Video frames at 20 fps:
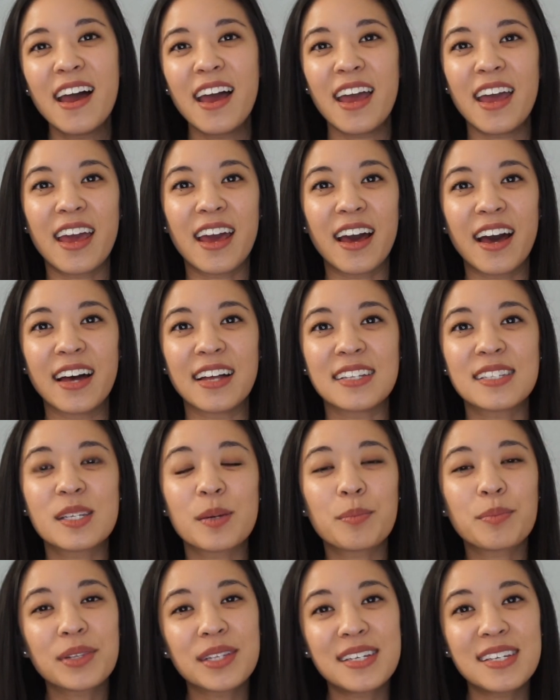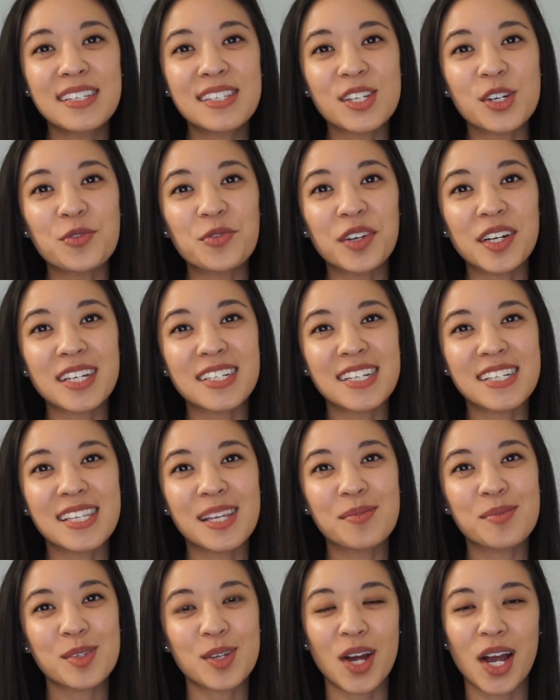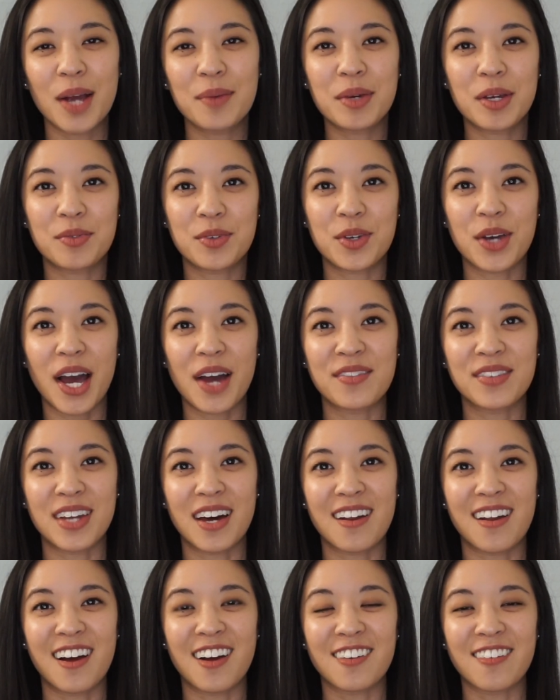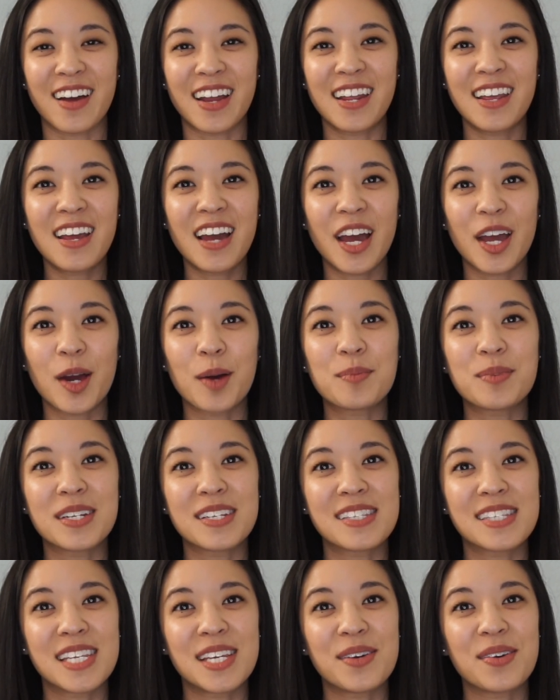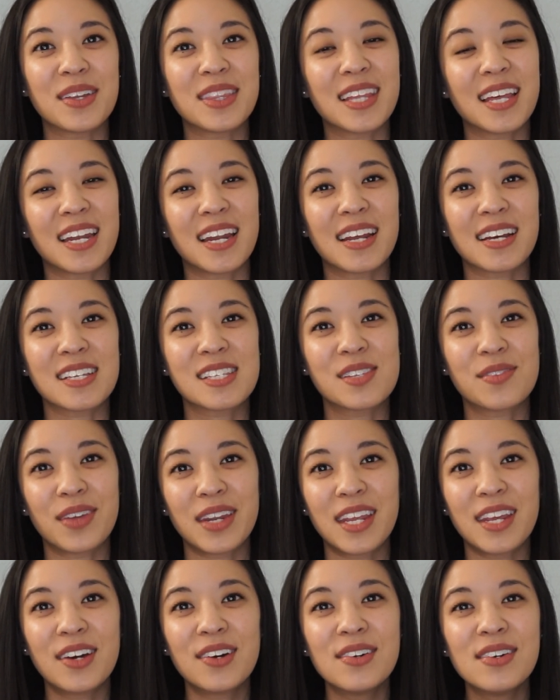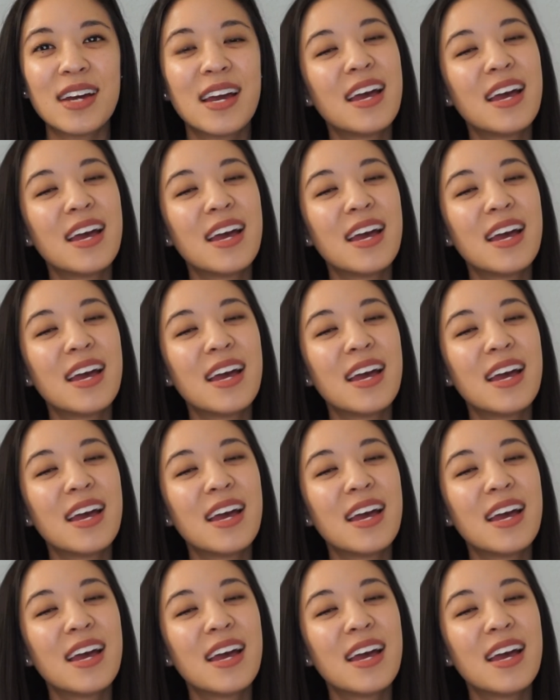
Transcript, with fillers: And please don't forget to subscribe if you have not already. I hope to see you in the next video.